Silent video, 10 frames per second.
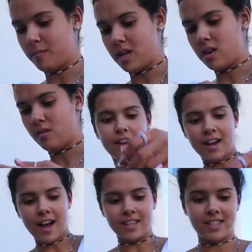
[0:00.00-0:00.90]
me,
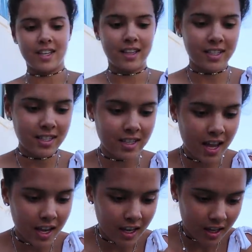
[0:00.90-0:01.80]
guys, this is
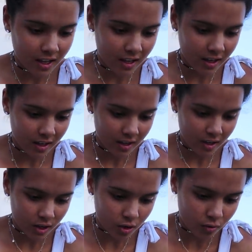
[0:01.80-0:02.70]
like
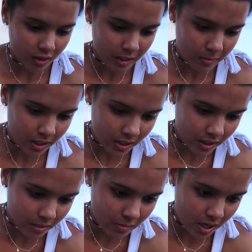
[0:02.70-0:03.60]
Christmas
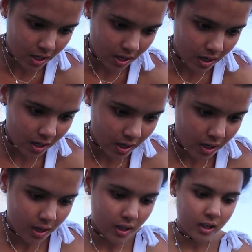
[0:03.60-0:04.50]
to me.
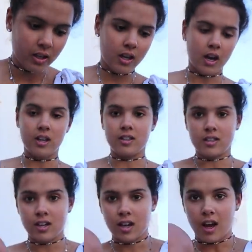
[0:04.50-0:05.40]

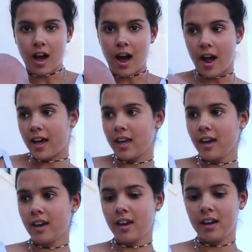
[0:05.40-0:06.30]
Cause
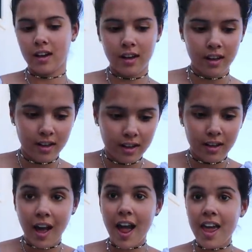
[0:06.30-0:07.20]
I
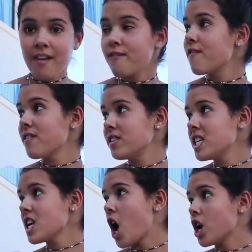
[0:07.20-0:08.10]
have
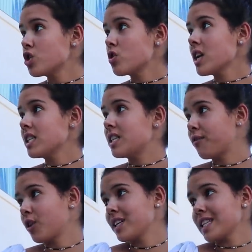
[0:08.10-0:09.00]
1,500
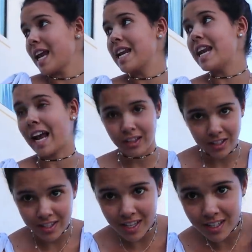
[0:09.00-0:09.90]
different
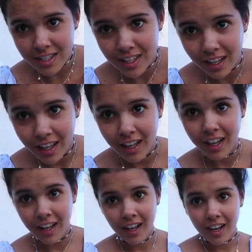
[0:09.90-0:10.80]
necklaces.
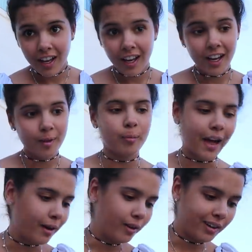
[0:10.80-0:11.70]
But
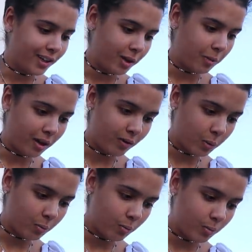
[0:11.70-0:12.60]
I don't get to keep any of
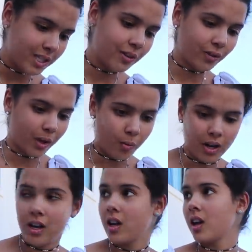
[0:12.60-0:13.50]
them, except for like
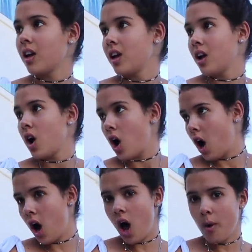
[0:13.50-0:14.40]
one.
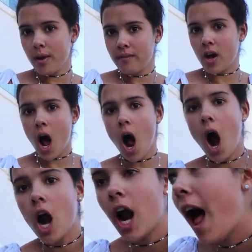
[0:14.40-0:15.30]
Oh, we've got
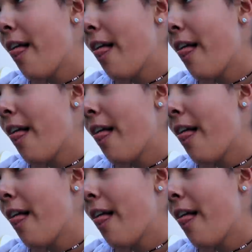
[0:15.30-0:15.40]
our